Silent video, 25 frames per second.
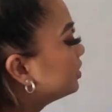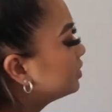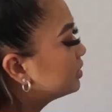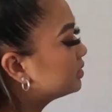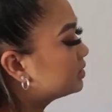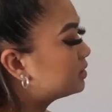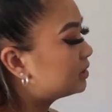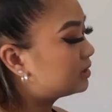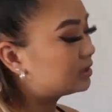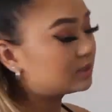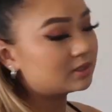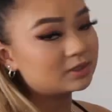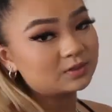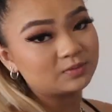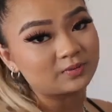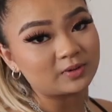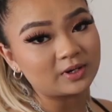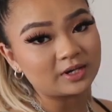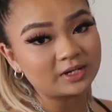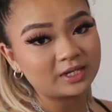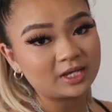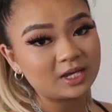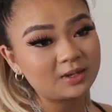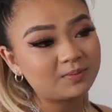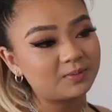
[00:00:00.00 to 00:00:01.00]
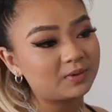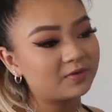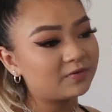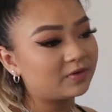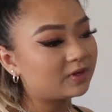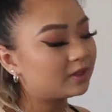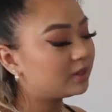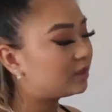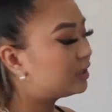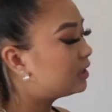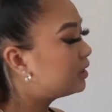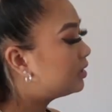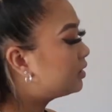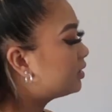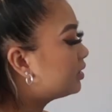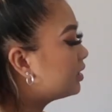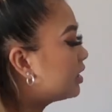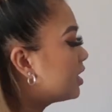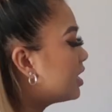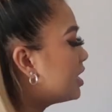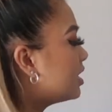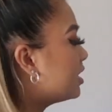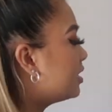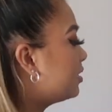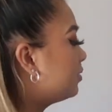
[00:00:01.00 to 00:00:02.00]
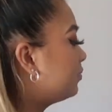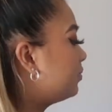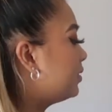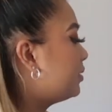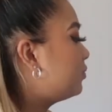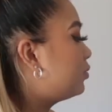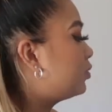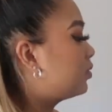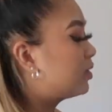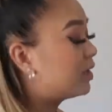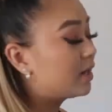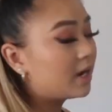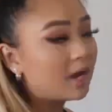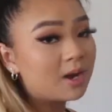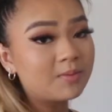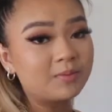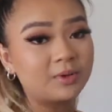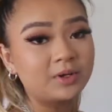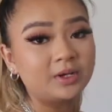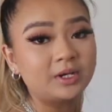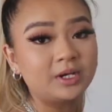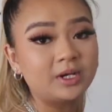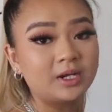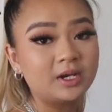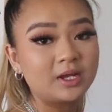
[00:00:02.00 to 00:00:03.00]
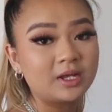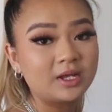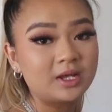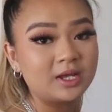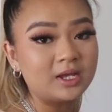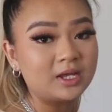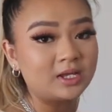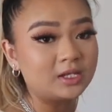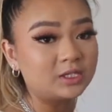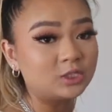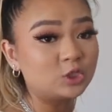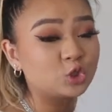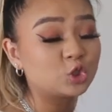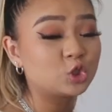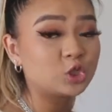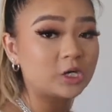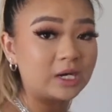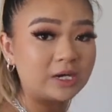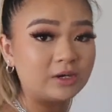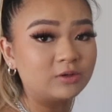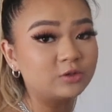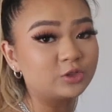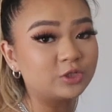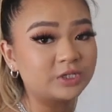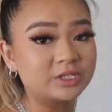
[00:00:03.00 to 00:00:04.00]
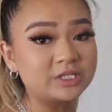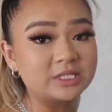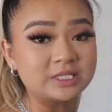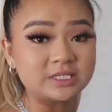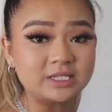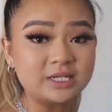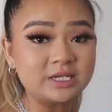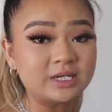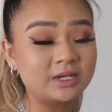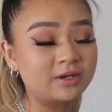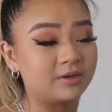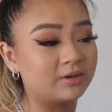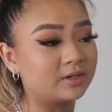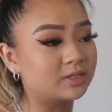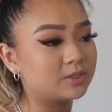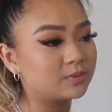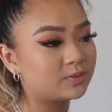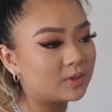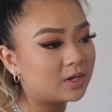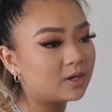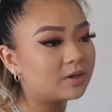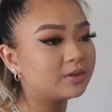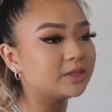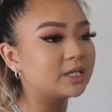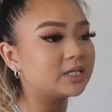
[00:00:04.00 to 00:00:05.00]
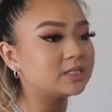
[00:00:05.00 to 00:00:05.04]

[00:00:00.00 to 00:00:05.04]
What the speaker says: So this is where I keep everything, and people can come in and try on dresses in here as well.